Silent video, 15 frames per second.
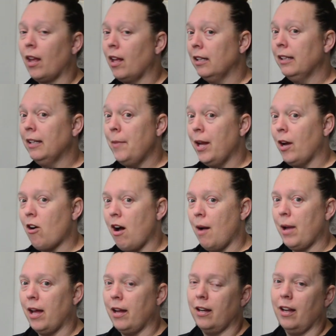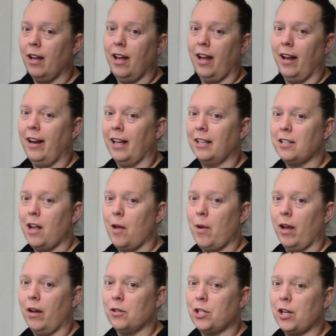leave me a comment. And next time
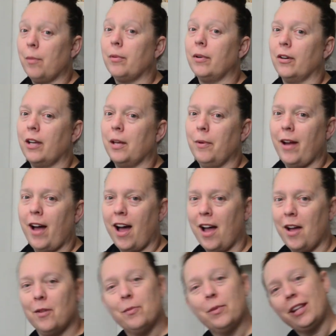I go shopping, I'll keep an eye.